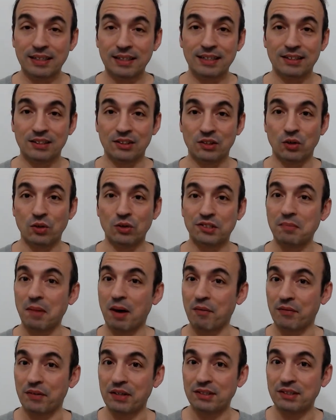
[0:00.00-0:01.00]
those
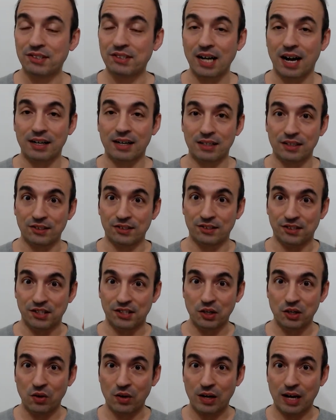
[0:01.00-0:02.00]
muffins are
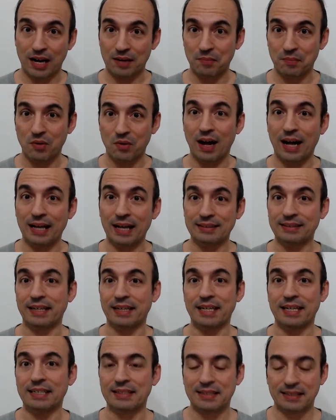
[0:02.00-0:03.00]
zero
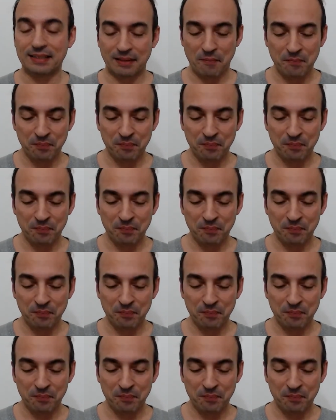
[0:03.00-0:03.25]
carbohydrates.